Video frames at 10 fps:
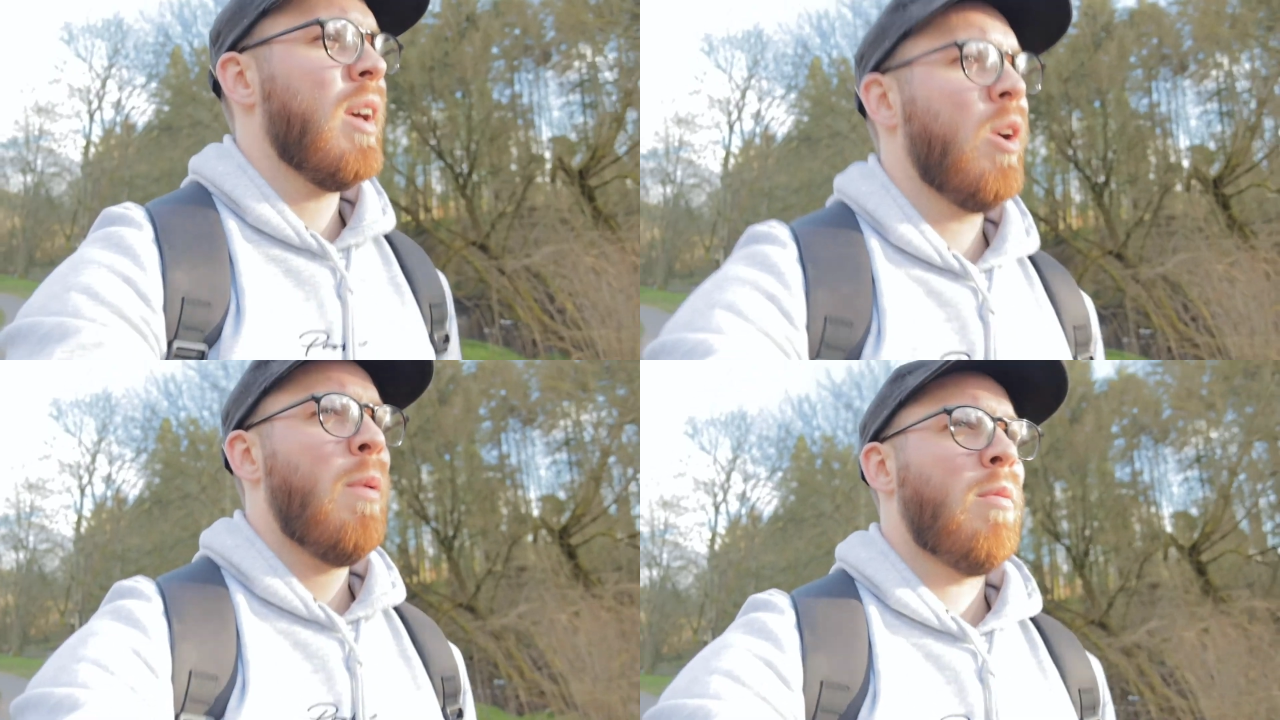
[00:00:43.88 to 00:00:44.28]
But yeah,
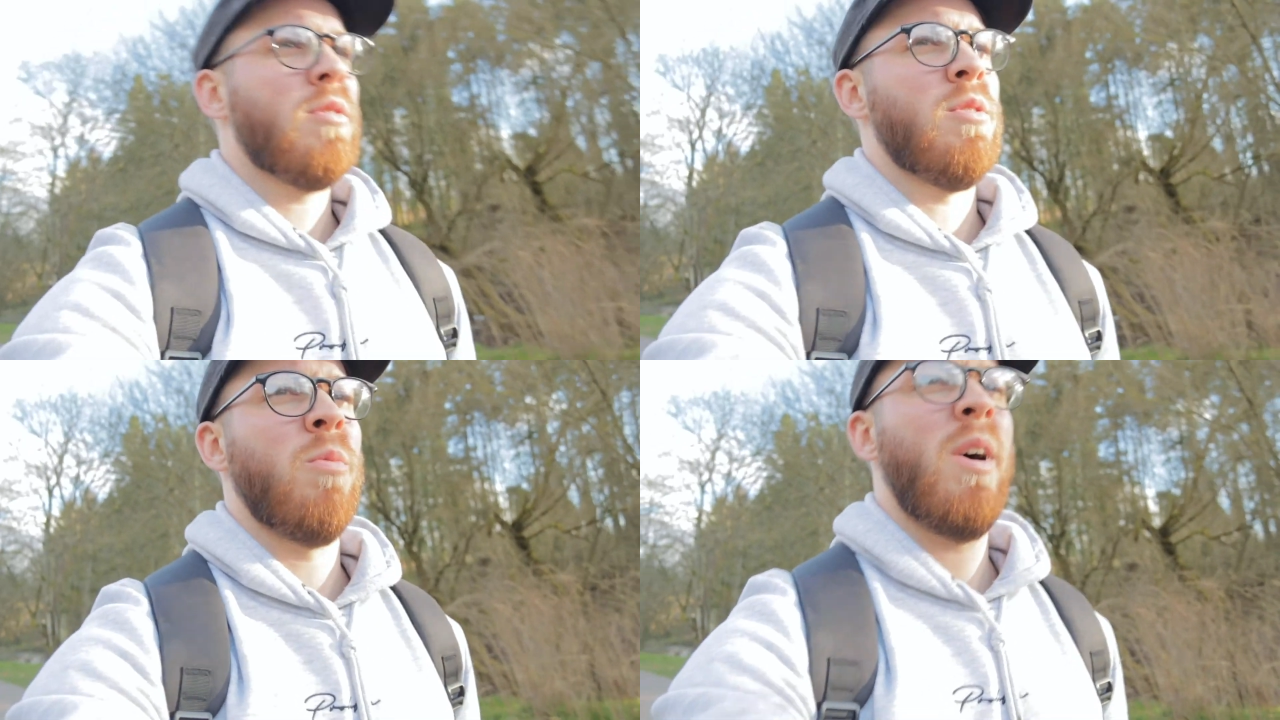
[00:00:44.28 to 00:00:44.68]
I hope everyone's
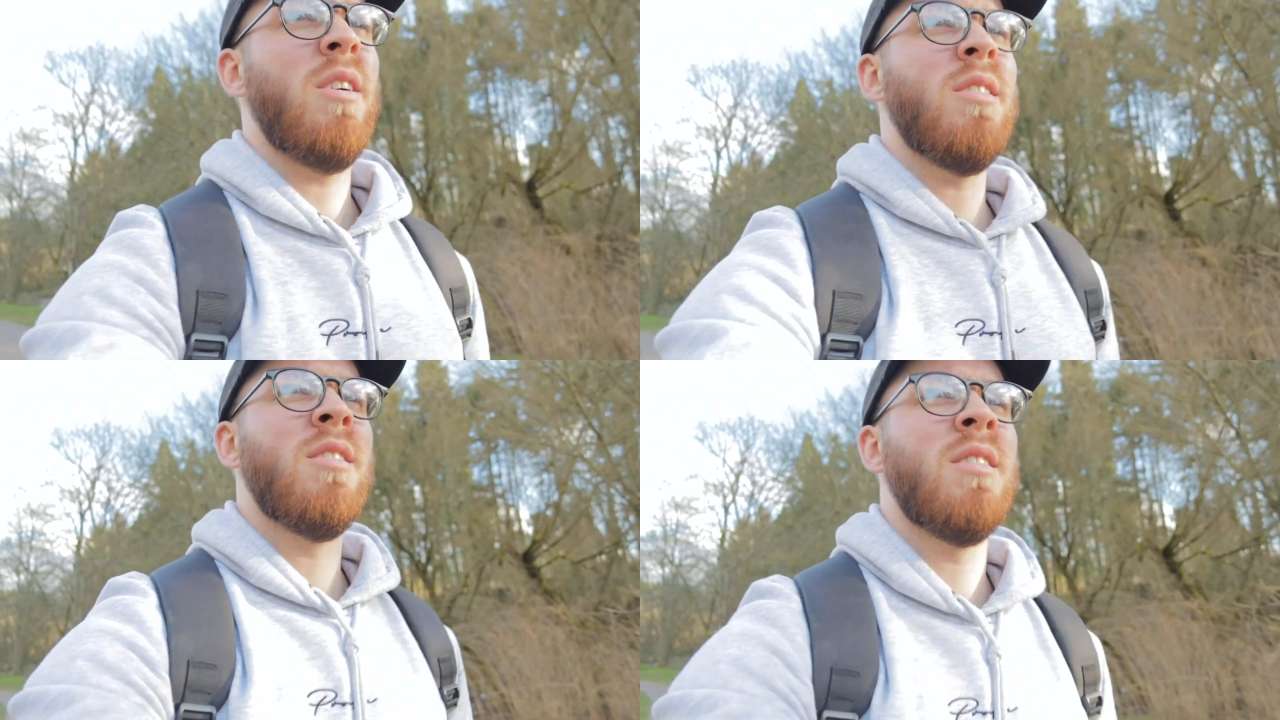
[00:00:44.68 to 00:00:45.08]
doing
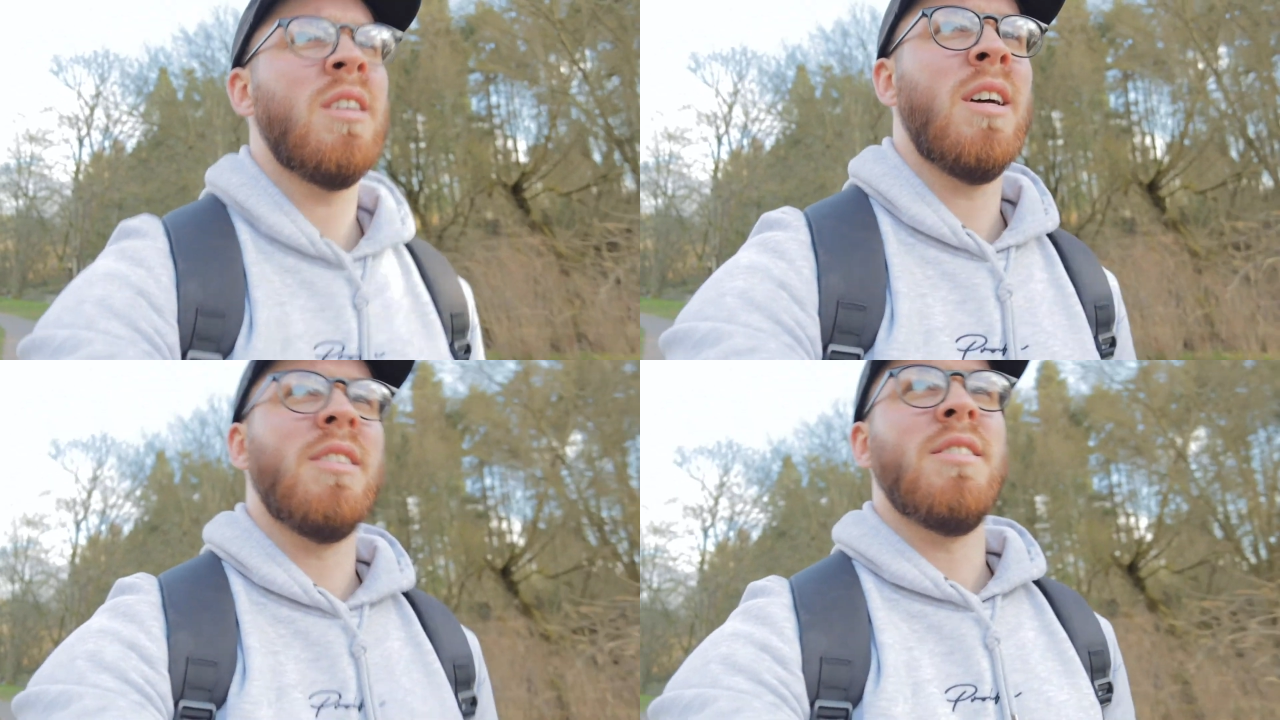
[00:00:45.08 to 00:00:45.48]
well
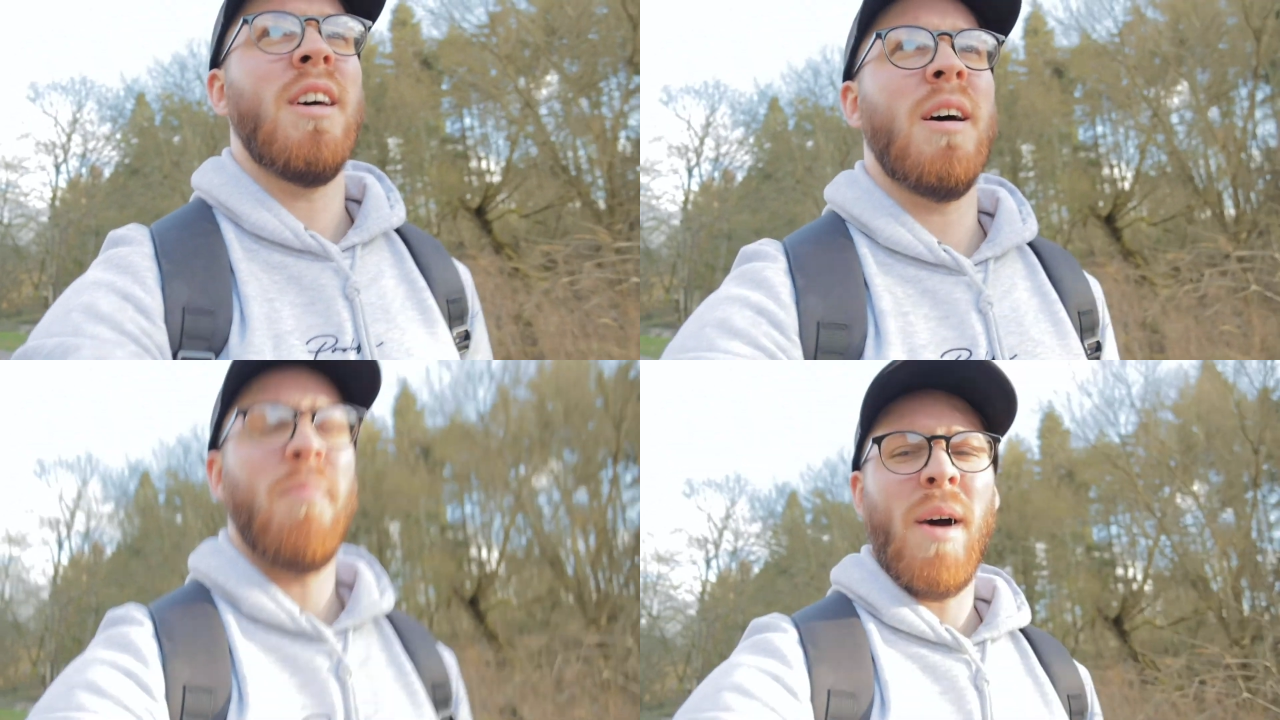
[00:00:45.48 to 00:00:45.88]
and
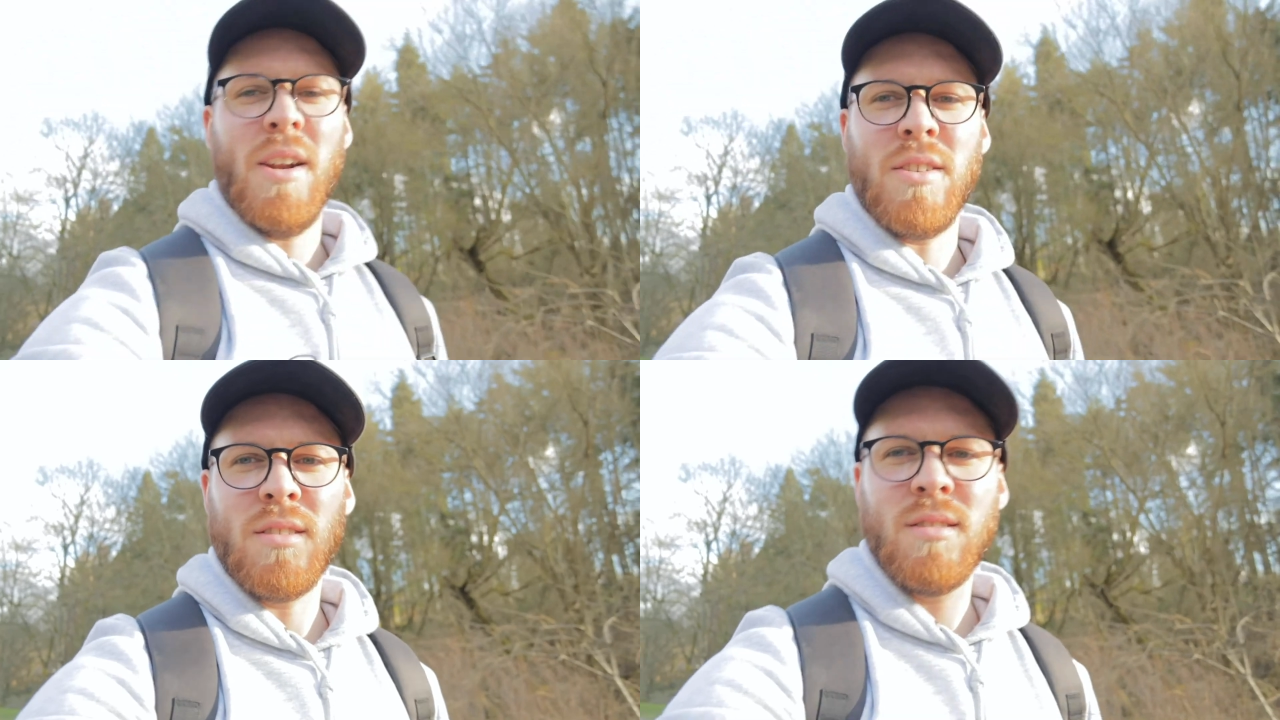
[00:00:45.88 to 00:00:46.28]
uh,
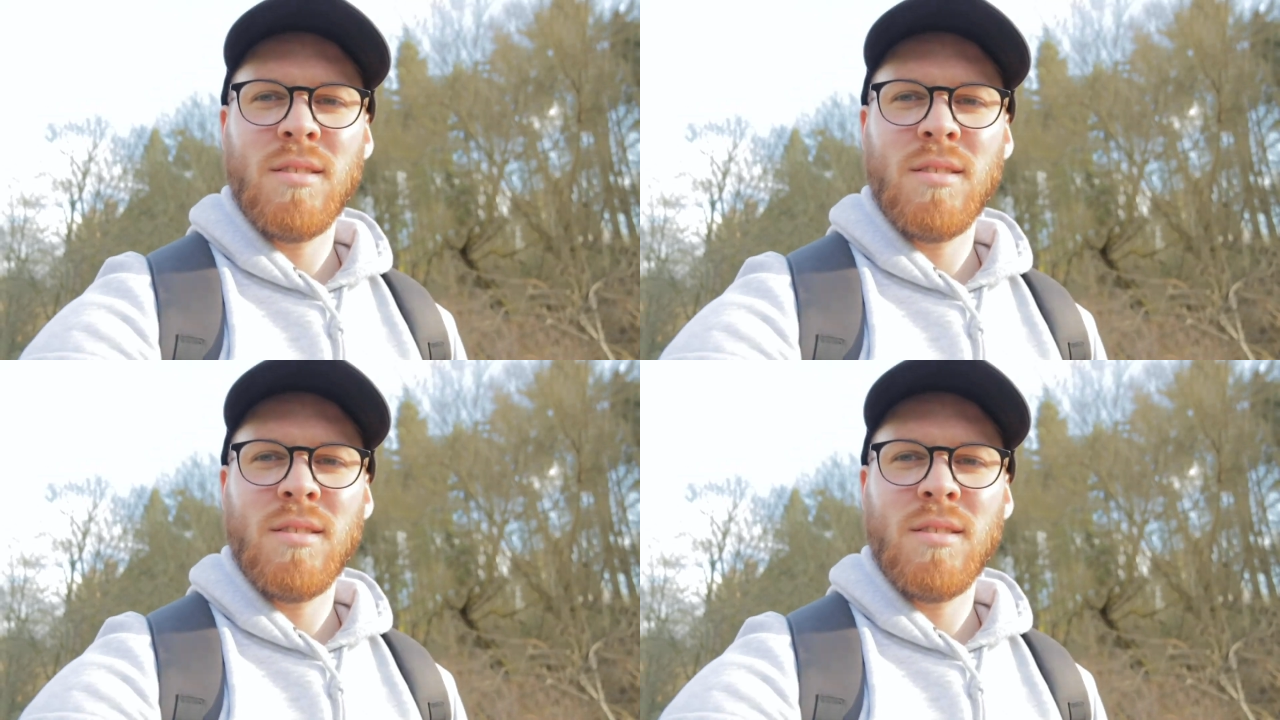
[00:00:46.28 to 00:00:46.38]
managing.